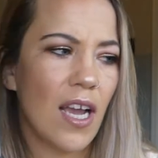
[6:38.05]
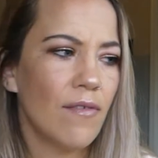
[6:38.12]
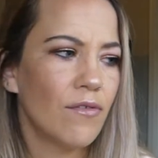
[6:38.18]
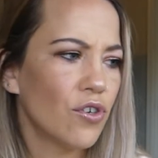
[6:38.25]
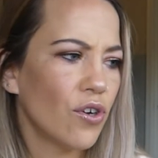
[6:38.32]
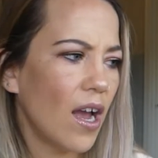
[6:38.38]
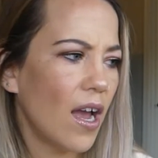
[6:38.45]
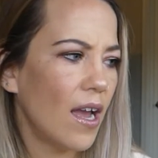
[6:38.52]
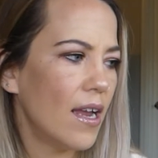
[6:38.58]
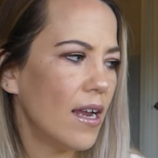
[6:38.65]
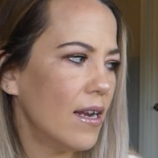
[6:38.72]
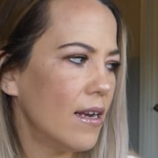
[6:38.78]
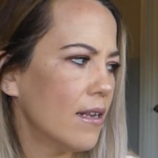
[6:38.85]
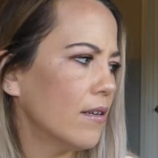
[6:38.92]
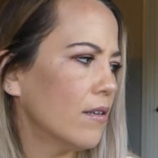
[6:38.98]
I've
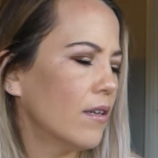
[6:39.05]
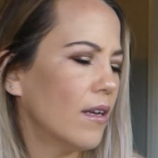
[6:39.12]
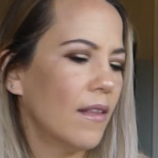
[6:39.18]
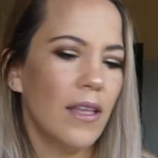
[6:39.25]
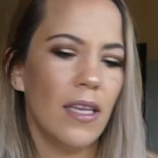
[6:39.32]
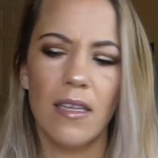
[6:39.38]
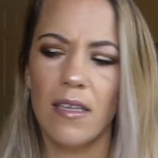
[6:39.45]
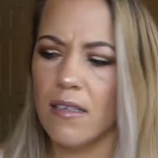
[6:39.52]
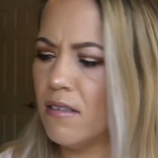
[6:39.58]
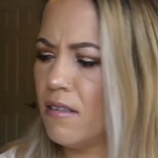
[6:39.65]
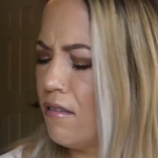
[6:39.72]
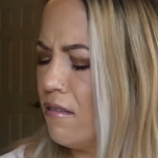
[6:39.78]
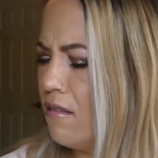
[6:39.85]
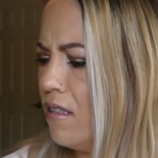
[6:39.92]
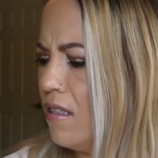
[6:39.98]
tried, I think,
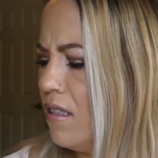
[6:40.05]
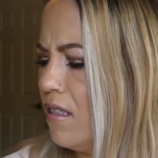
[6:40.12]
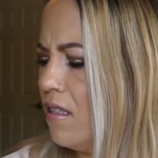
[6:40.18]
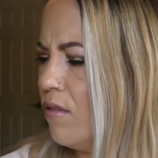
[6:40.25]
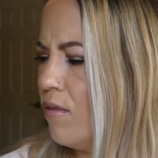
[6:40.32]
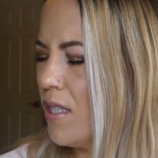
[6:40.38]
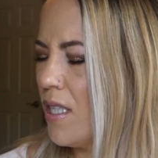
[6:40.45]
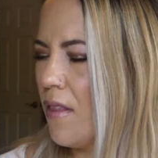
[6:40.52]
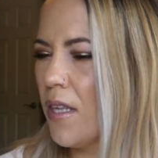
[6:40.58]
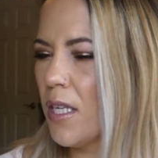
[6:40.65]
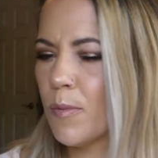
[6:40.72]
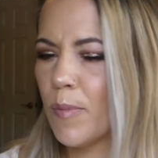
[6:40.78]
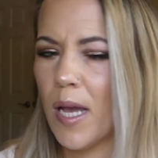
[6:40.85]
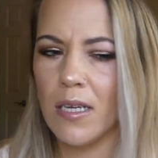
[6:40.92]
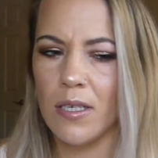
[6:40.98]
is it
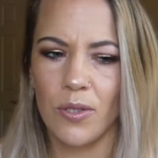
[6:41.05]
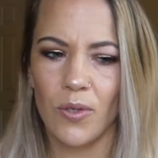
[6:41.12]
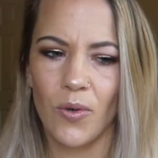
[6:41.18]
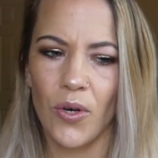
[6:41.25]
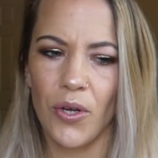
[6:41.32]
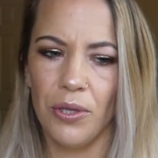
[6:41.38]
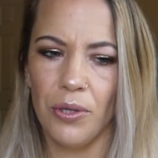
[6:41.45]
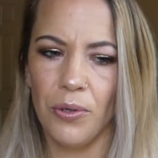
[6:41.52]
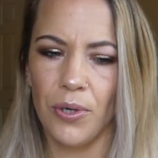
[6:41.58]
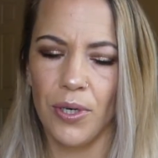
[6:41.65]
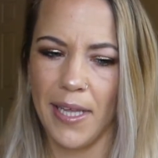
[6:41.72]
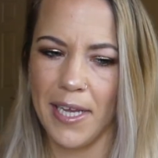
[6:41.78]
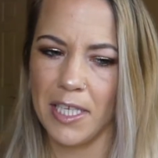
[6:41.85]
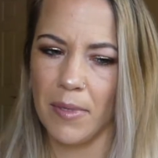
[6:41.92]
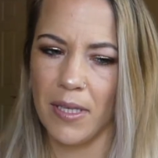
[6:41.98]
this box or Allure?
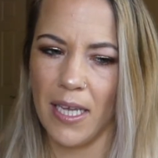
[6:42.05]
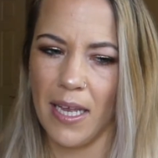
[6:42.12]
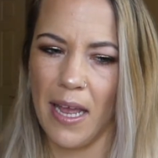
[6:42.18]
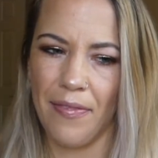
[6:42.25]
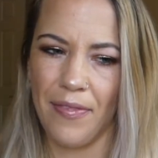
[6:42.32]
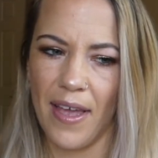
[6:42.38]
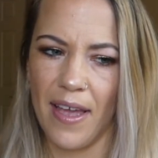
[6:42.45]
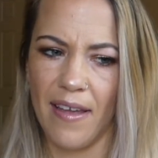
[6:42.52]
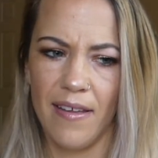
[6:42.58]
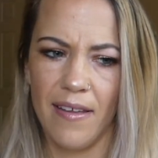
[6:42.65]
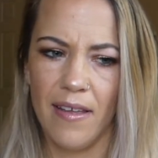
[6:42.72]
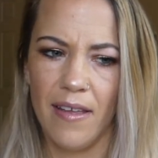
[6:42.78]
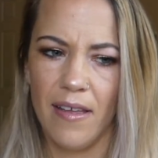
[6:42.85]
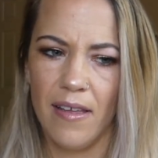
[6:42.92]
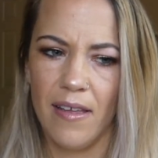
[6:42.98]
Last month I got that
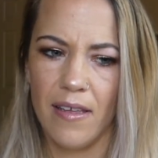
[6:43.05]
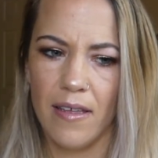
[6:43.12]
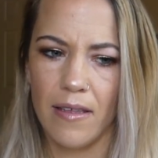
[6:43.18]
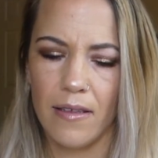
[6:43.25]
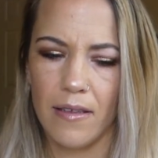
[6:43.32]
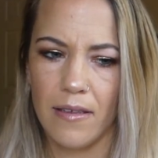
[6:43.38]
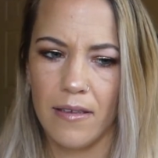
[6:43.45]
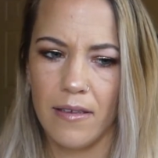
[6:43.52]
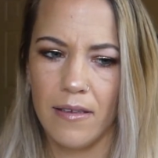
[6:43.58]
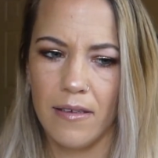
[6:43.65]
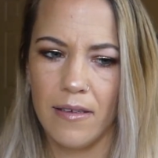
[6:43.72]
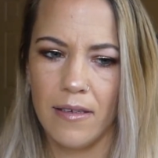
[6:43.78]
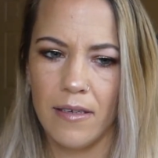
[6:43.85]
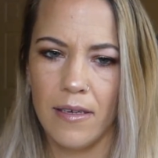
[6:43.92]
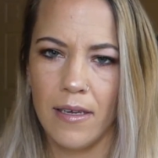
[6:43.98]

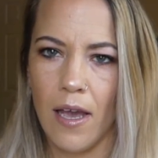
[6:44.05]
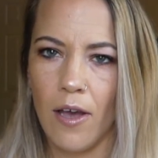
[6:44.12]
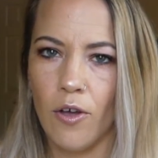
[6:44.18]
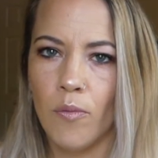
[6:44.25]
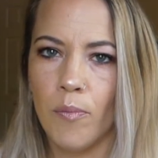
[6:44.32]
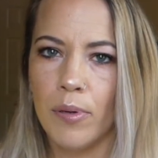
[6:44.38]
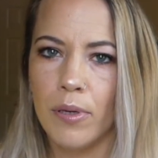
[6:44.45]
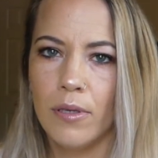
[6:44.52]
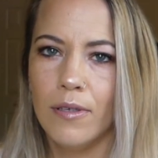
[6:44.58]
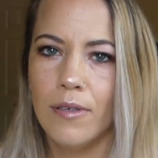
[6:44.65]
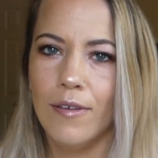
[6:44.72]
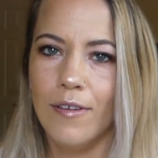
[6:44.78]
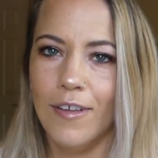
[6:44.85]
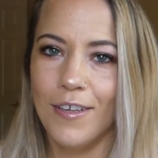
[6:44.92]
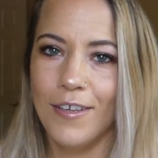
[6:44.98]
kelp
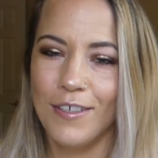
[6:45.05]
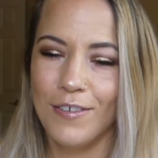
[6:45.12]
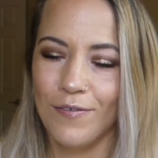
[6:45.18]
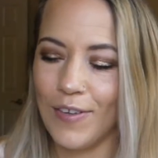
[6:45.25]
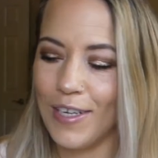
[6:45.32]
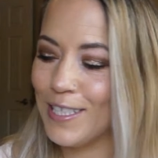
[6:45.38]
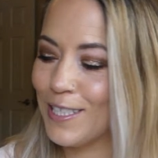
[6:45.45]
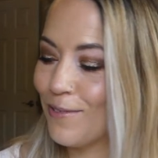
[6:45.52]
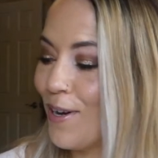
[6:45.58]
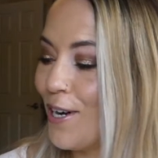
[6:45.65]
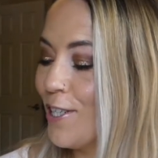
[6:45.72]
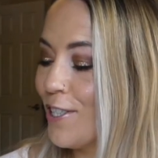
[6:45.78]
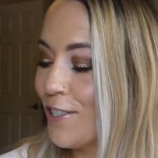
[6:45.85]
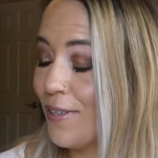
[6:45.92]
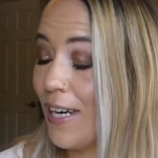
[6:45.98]
face
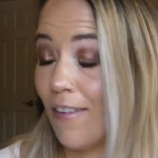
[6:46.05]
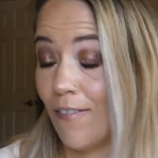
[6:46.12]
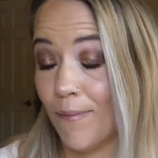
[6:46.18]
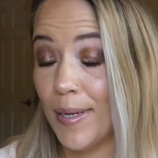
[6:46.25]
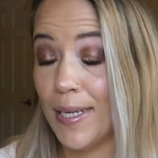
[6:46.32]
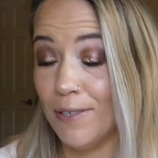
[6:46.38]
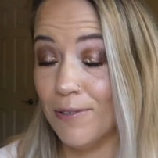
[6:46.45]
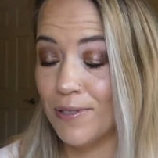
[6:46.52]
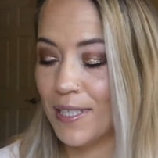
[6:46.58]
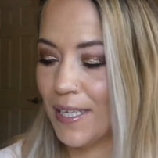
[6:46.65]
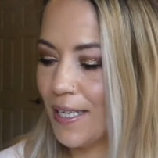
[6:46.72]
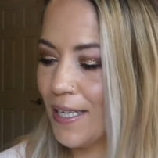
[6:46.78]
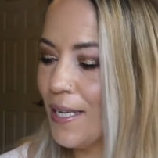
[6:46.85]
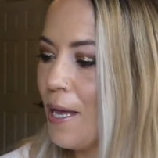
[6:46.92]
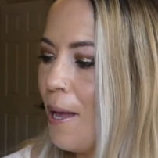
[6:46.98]
wash and I've been using
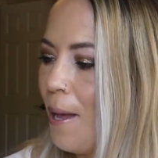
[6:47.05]
it.